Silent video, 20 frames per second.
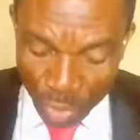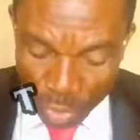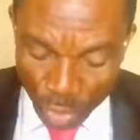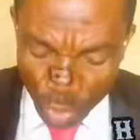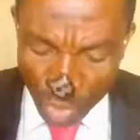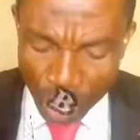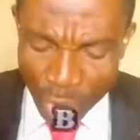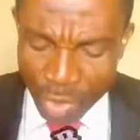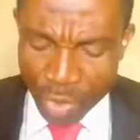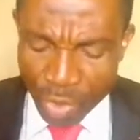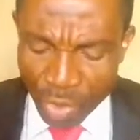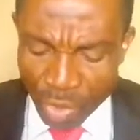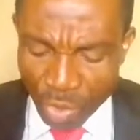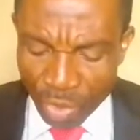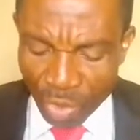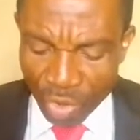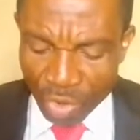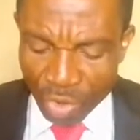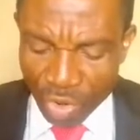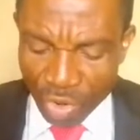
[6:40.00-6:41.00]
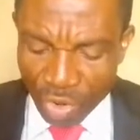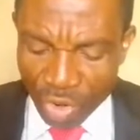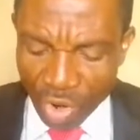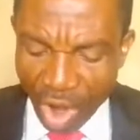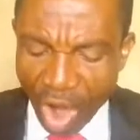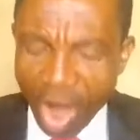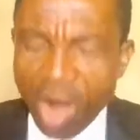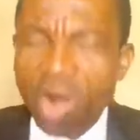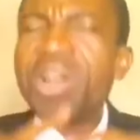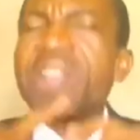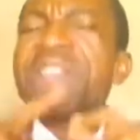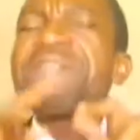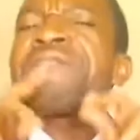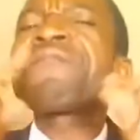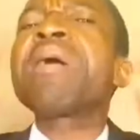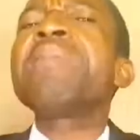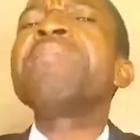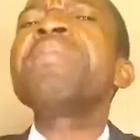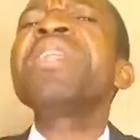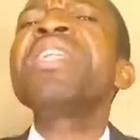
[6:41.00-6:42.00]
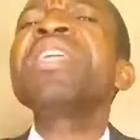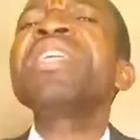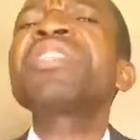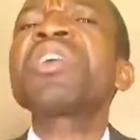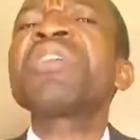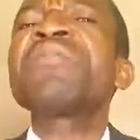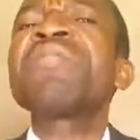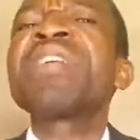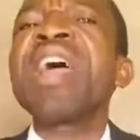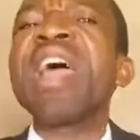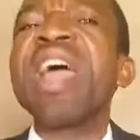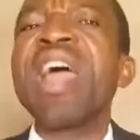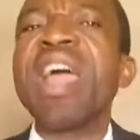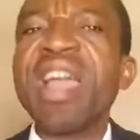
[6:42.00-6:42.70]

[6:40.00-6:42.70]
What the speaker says: through you, all the families of the